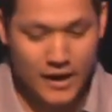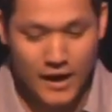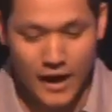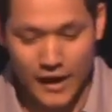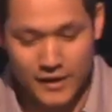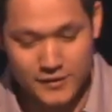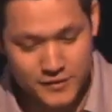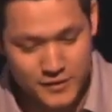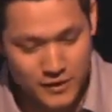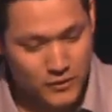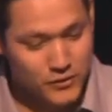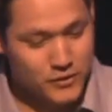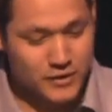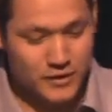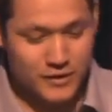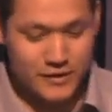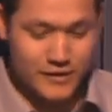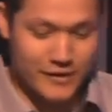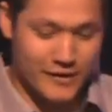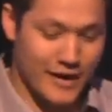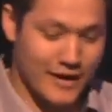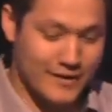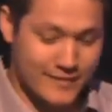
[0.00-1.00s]
And so
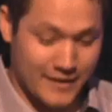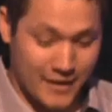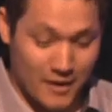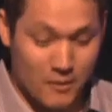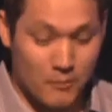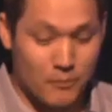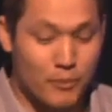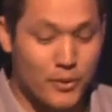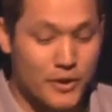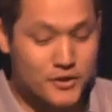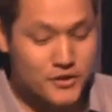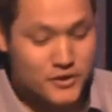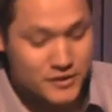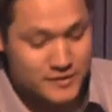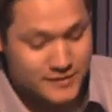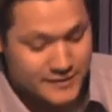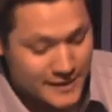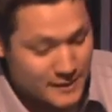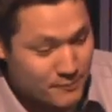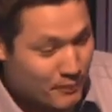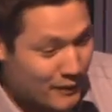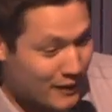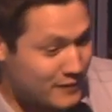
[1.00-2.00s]
turn unit, tell them, put your
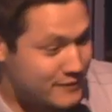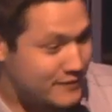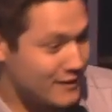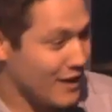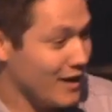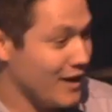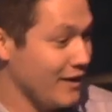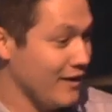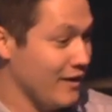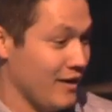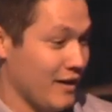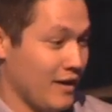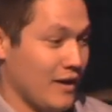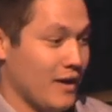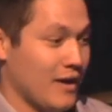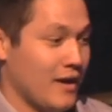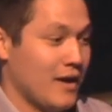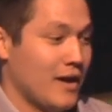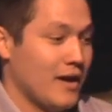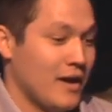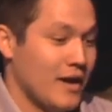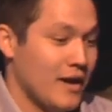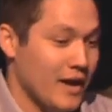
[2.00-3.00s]
seatbelt on.
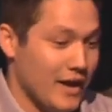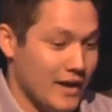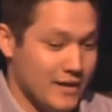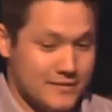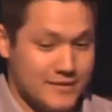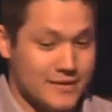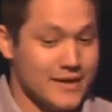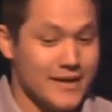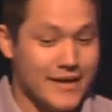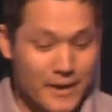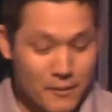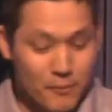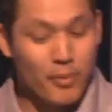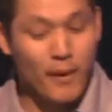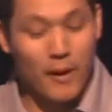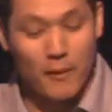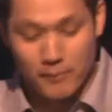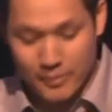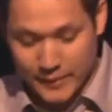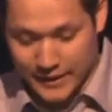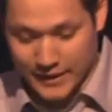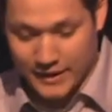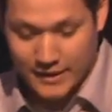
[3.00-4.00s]
It's going to get
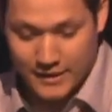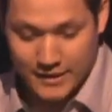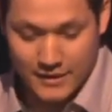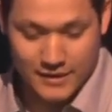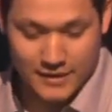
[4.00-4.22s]
bumpy.